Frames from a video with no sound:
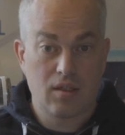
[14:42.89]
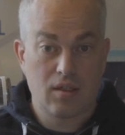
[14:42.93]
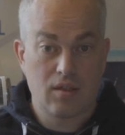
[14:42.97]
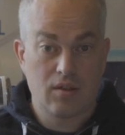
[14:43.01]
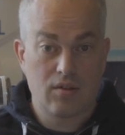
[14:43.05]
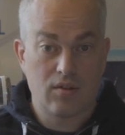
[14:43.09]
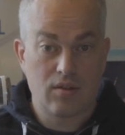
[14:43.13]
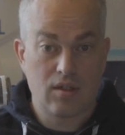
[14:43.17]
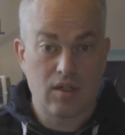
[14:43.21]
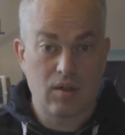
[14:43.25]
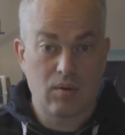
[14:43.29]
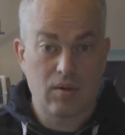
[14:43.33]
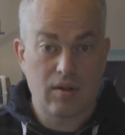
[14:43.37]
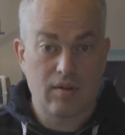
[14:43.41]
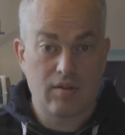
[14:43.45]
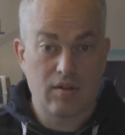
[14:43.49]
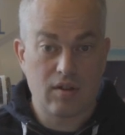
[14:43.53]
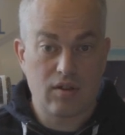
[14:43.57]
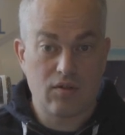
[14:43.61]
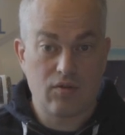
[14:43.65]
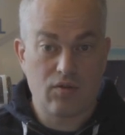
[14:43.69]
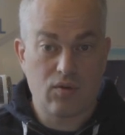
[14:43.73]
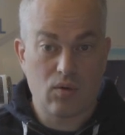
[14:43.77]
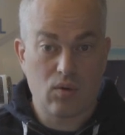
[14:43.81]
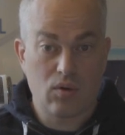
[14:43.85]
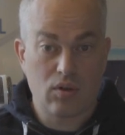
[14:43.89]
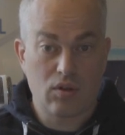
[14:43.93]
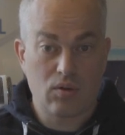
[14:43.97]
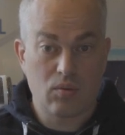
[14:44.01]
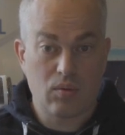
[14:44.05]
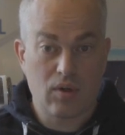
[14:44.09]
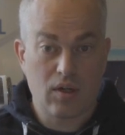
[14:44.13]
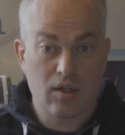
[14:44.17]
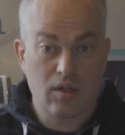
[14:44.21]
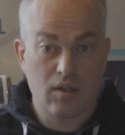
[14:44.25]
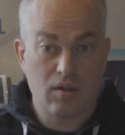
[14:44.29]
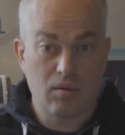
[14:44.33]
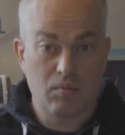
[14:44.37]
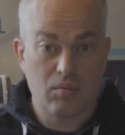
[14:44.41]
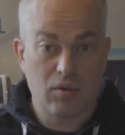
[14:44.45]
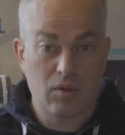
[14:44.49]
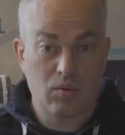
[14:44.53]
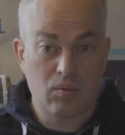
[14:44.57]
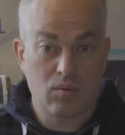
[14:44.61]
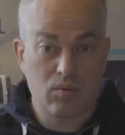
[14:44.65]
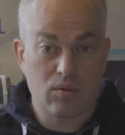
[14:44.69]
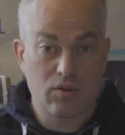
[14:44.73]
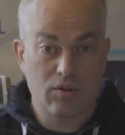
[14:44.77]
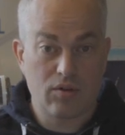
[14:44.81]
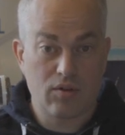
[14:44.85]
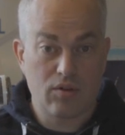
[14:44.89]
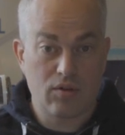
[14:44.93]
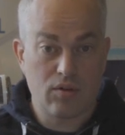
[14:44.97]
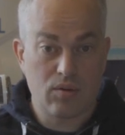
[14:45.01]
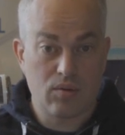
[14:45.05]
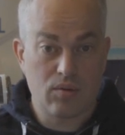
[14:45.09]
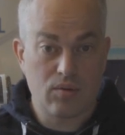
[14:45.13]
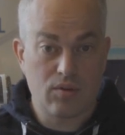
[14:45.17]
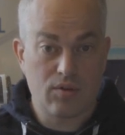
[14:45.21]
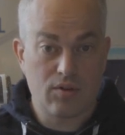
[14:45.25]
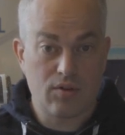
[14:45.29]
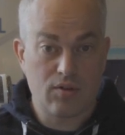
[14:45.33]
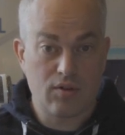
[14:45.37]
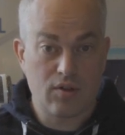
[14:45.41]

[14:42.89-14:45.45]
So now we have the default one, but we want to use